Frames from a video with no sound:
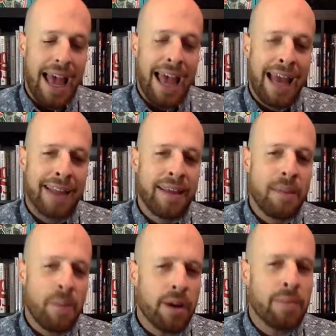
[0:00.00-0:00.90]
And I
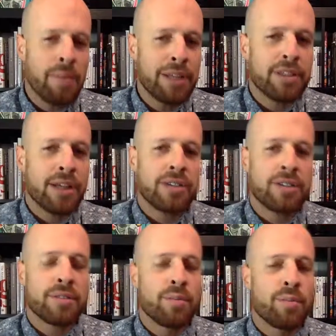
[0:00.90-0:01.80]
think Mark and Mitch touch
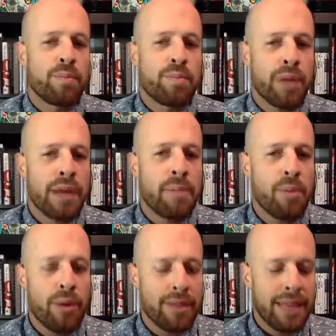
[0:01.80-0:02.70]
on some pretty
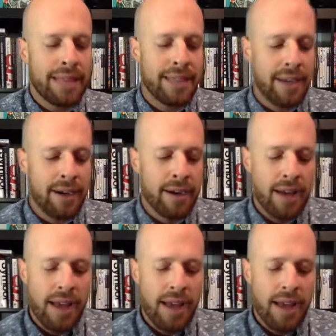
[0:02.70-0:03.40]
important things here,